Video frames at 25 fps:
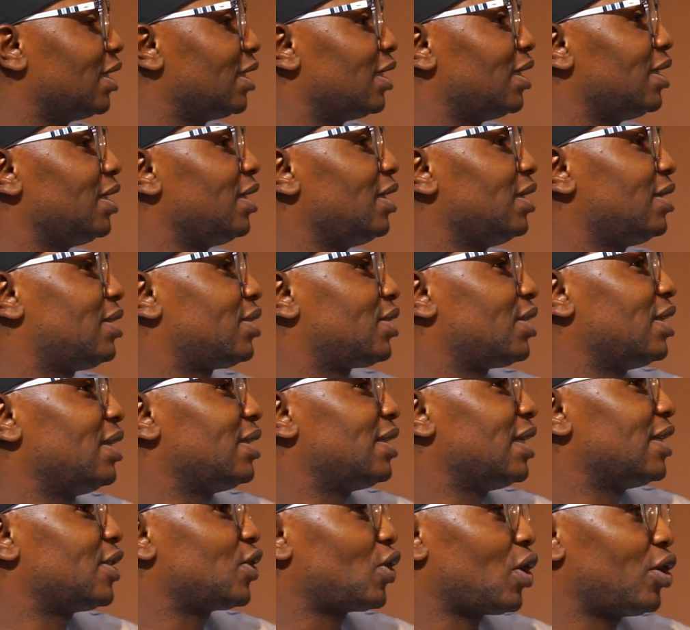it's
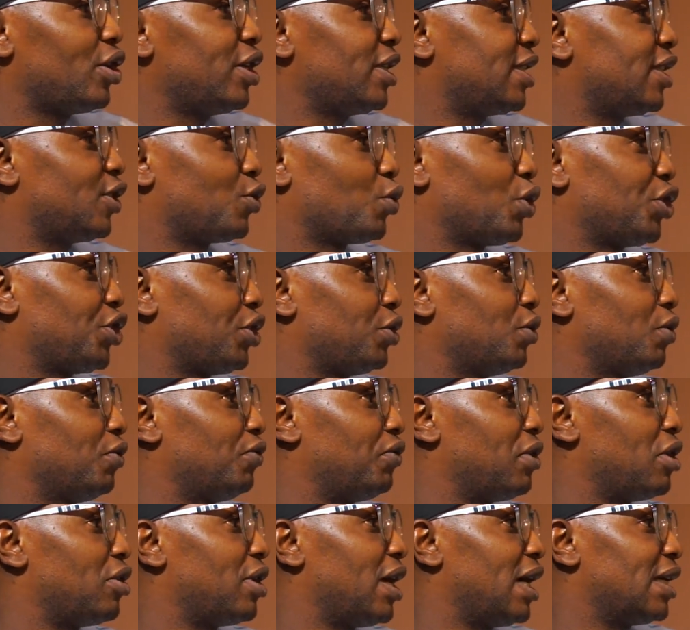a sorry situation we
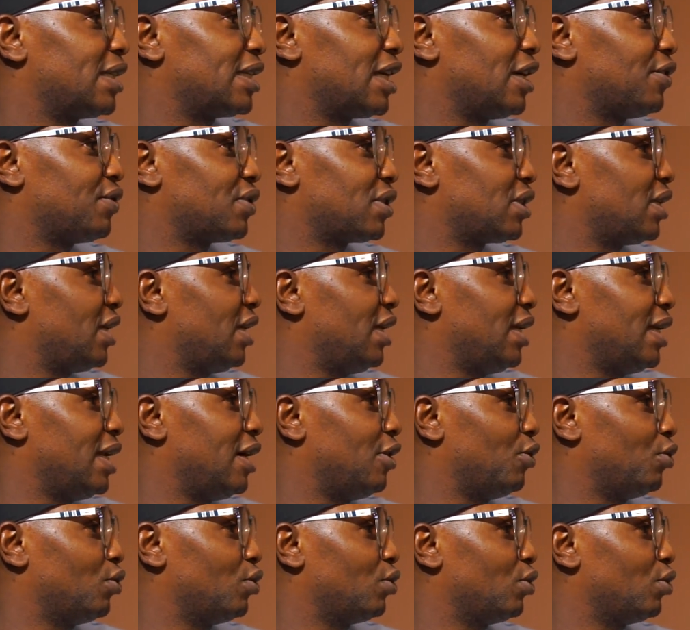found ourselves in now.